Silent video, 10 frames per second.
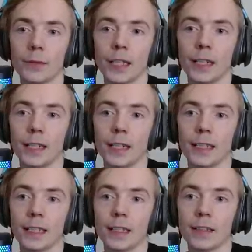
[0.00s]
We
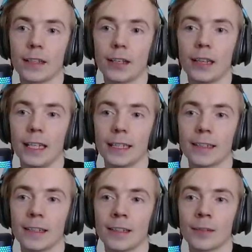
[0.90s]
gotta collect
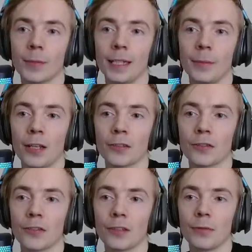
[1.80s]
as many
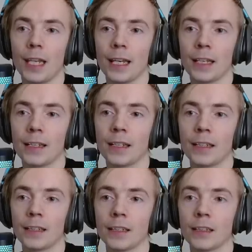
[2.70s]
monsters as we can,
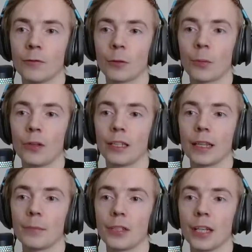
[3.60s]
and we're pulling
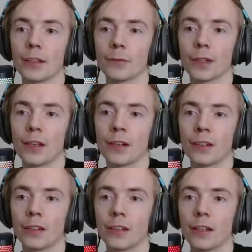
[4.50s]
them together with
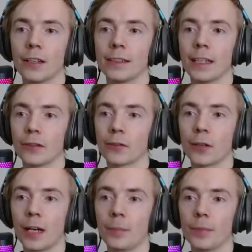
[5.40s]
our death trap